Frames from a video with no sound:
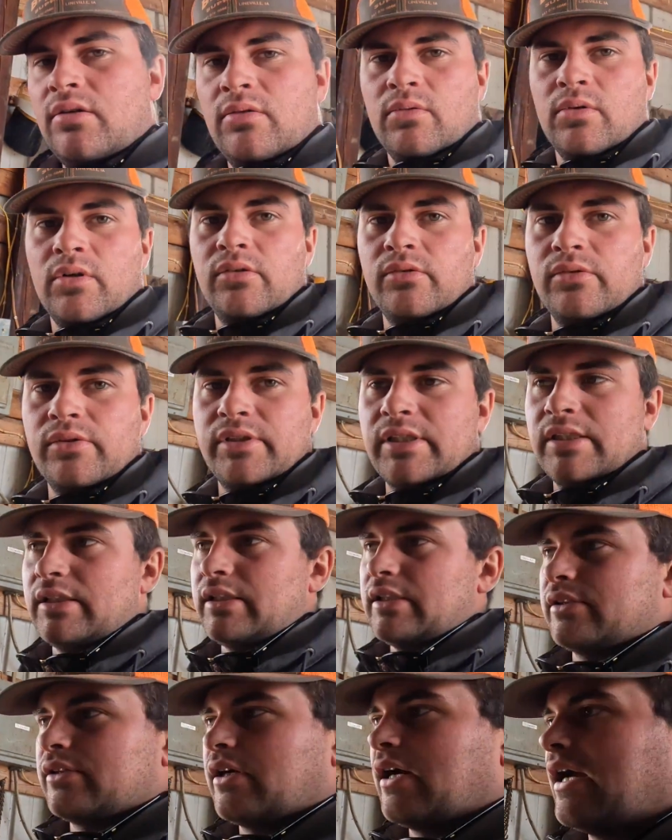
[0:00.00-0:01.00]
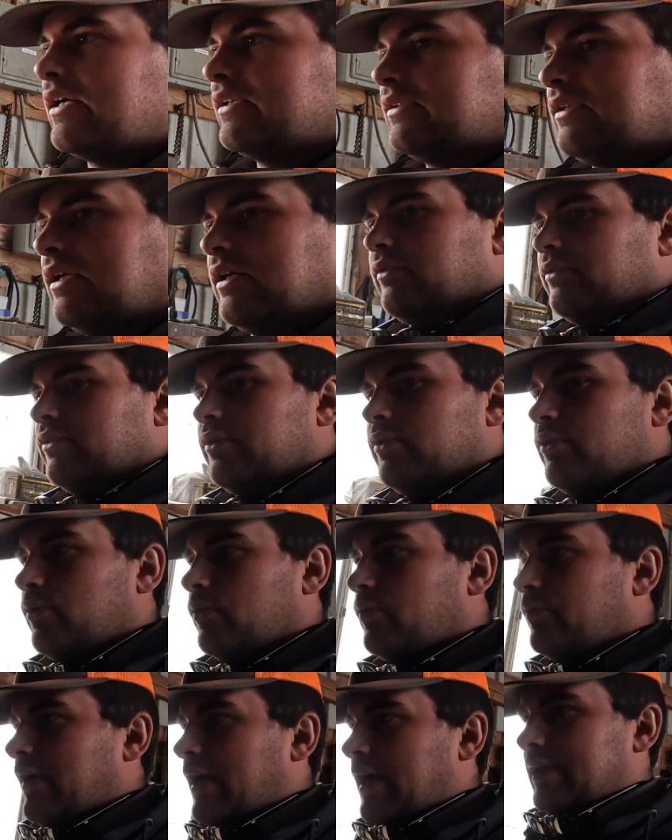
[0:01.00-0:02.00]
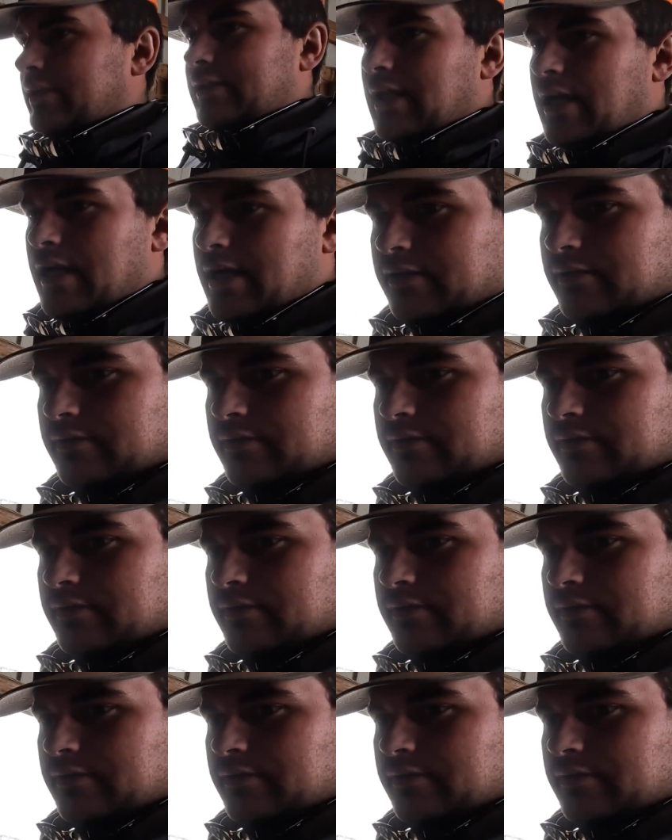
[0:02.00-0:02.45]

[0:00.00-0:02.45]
we're gonna see this grass down real fast like.